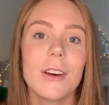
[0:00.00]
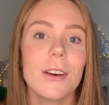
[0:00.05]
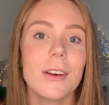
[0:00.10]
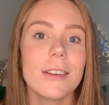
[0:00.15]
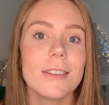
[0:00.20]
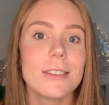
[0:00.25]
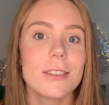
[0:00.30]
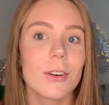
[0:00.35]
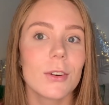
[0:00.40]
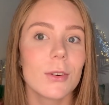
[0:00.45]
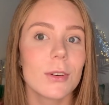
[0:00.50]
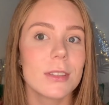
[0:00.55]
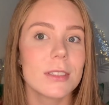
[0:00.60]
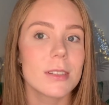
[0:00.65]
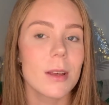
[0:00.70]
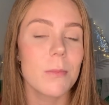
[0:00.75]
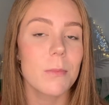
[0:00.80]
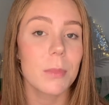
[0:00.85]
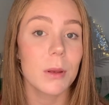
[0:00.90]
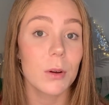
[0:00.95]
So it's a
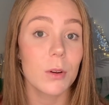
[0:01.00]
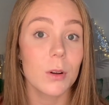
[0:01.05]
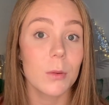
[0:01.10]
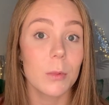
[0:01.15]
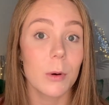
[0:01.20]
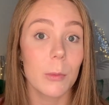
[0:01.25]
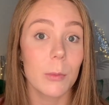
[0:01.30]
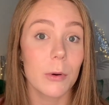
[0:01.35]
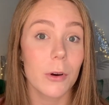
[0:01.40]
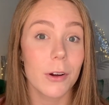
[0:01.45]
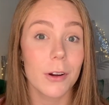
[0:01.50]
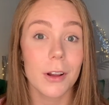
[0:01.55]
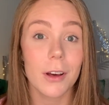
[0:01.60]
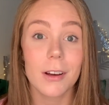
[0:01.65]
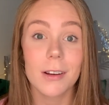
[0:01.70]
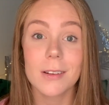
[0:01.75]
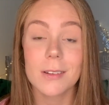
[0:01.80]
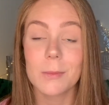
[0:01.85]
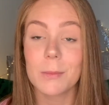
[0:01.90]
buildable product,